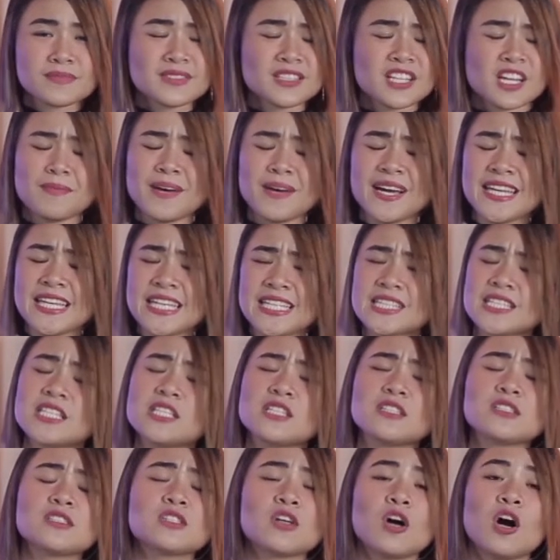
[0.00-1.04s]
But it
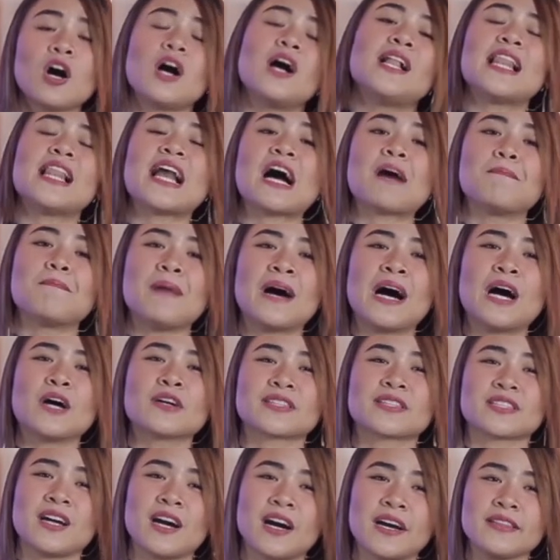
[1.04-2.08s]
is all about
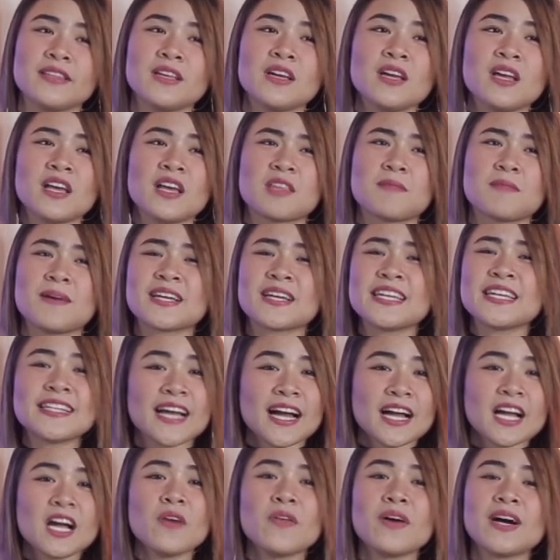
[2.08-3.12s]
God. Diba?
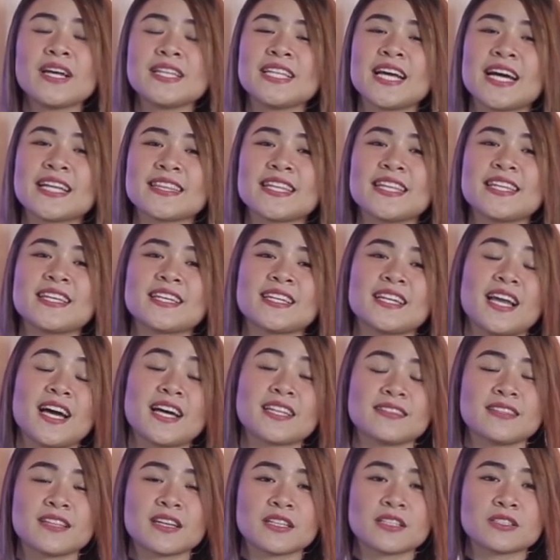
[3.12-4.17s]
Ginagawa natin ang
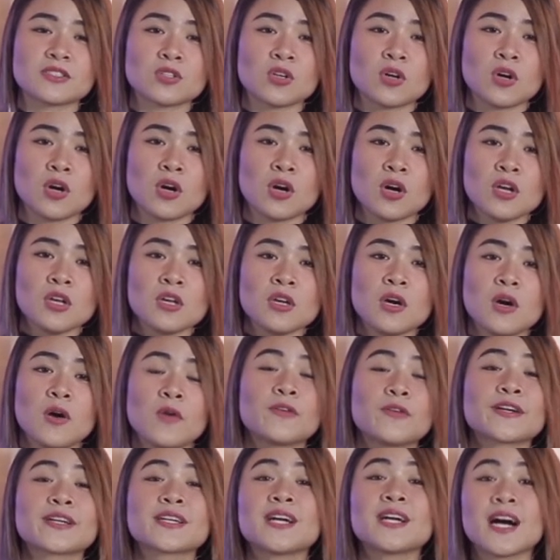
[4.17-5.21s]
lahat ng ito
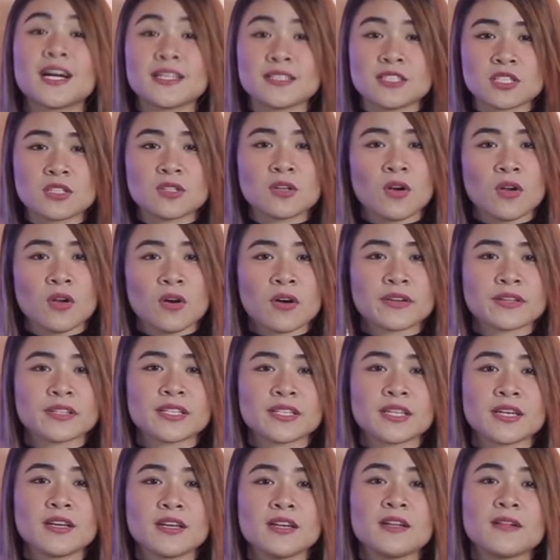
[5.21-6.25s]
for God's
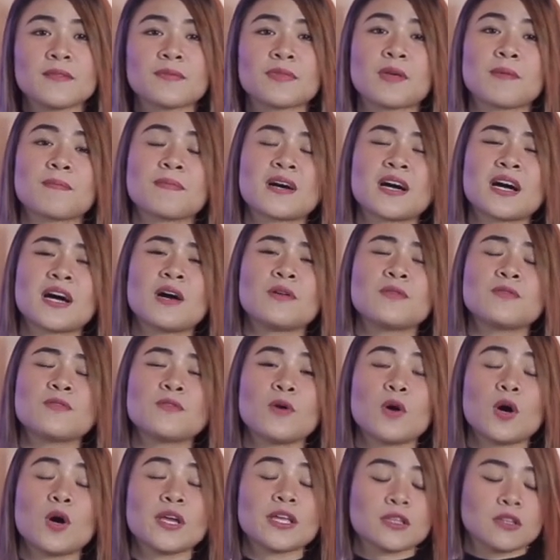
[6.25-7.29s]
glory. Diba?
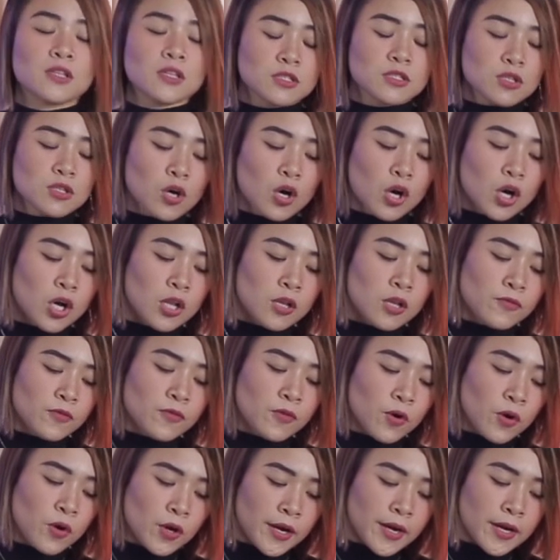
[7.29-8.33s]
It is all
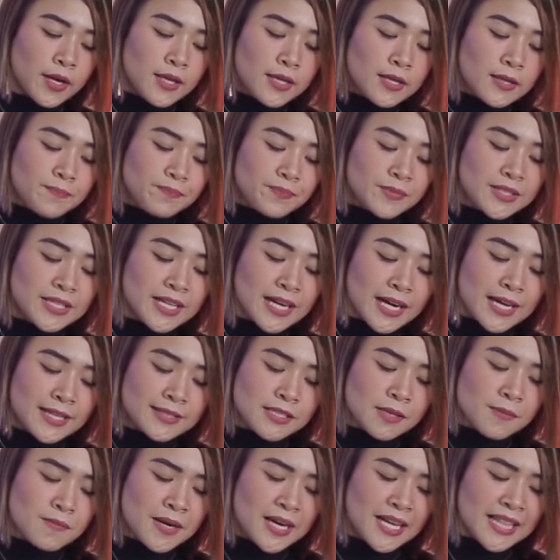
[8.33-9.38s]
for
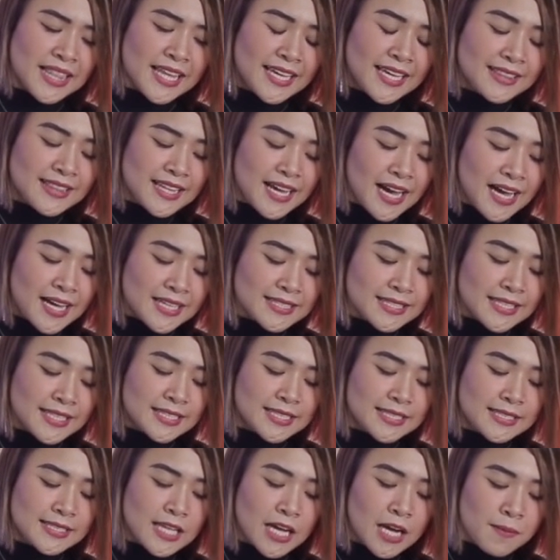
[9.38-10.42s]
God. Diba? Let us
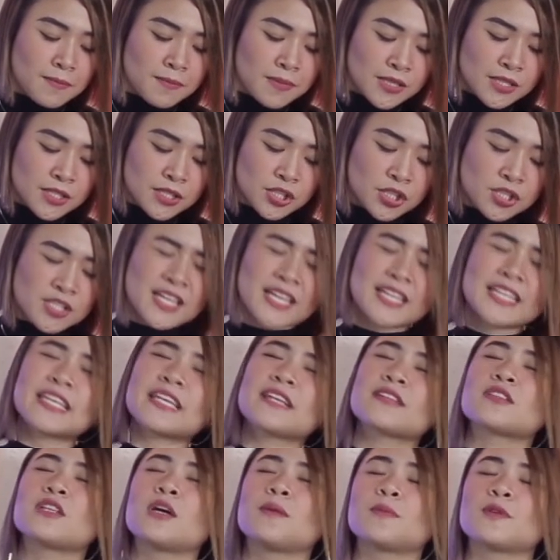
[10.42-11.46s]
establish the
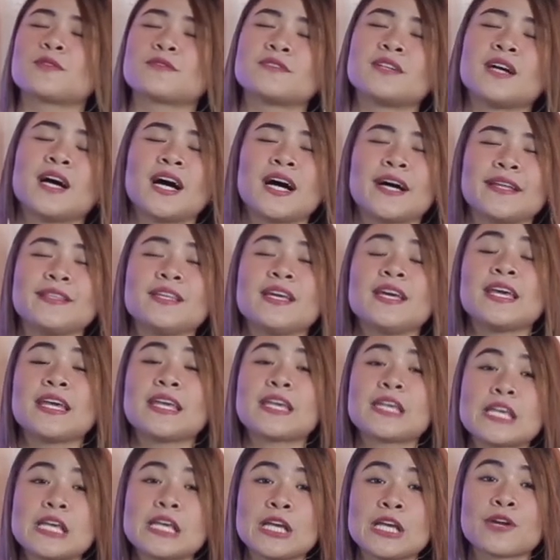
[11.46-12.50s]
kingdom of God
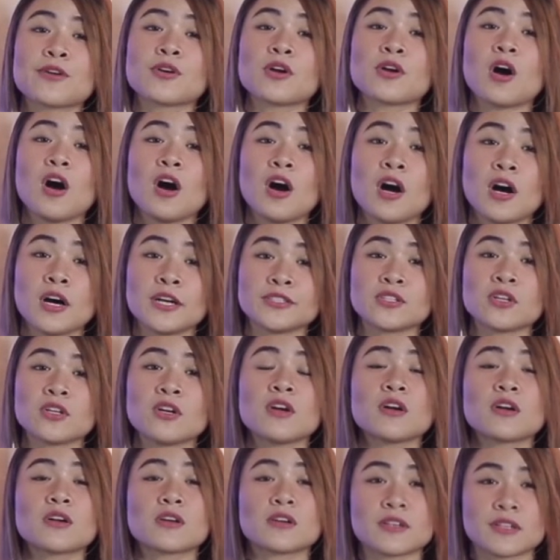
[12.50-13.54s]
here on
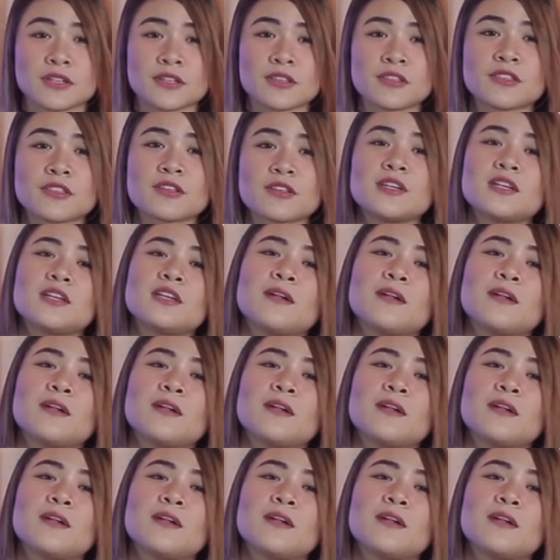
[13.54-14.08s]
earth.